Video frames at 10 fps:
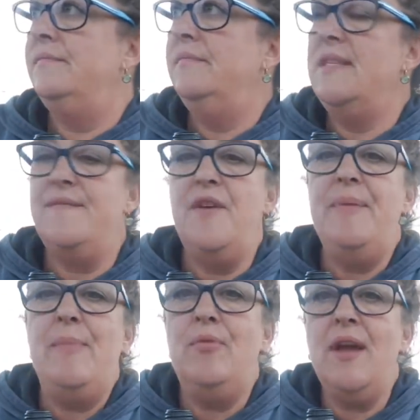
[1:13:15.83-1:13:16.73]
There's a few
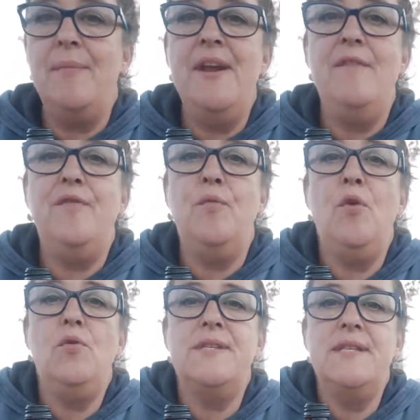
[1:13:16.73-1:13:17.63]
people coming out for
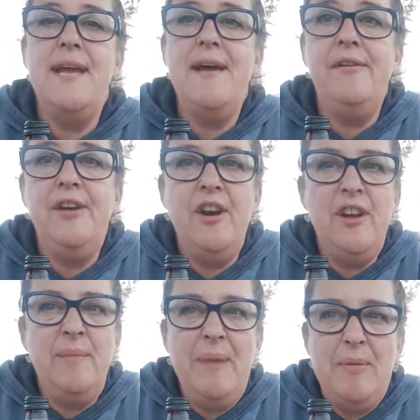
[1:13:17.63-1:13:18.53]
walks now, and you
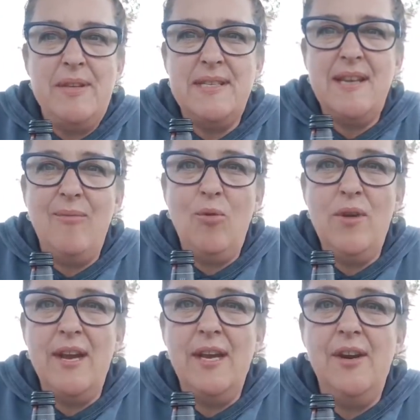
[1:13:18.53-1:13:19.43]
know, people that start
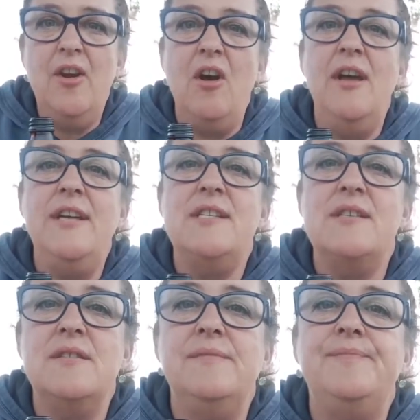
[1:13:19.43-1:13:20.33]
walking at
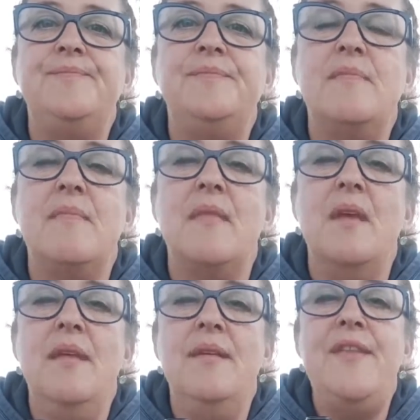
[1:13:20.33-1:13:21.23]
night.
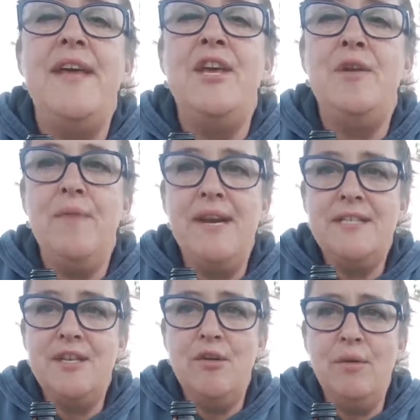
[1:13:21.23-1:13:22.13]
Thank you,
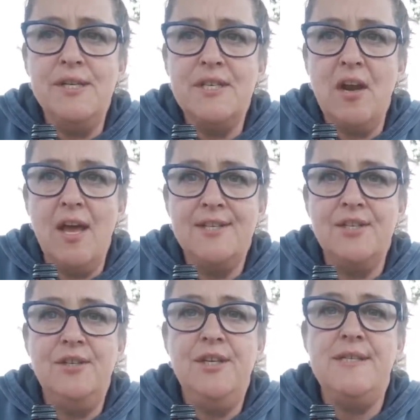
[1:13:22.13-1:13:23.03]
Rita. You were a delight
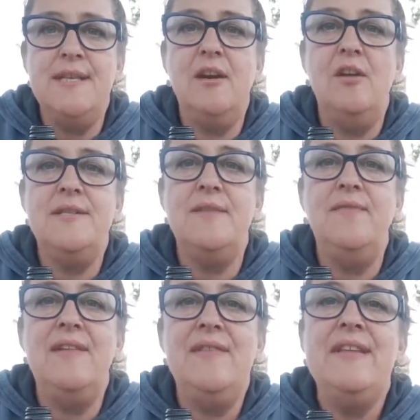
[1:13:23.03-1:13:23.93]
too. You said lots of
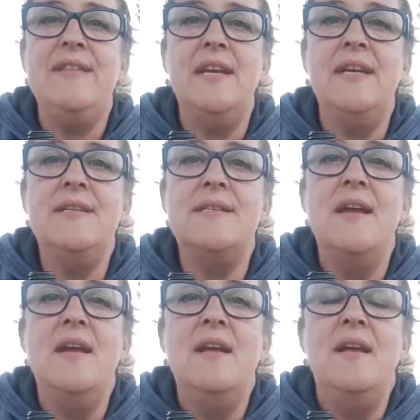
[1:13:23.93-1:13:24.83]
lovely things.
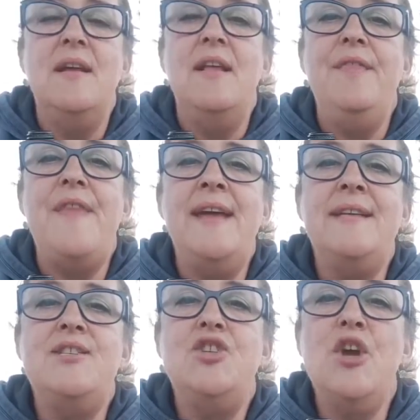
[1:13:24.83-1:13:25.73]

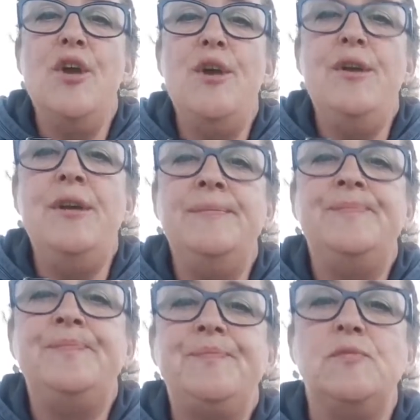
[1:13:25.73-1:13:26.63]
Thanks, Joe.
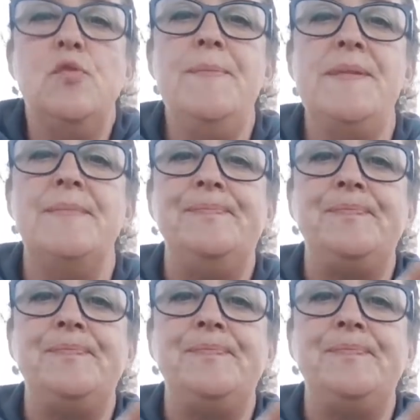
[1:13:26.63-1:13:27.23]
Whoops.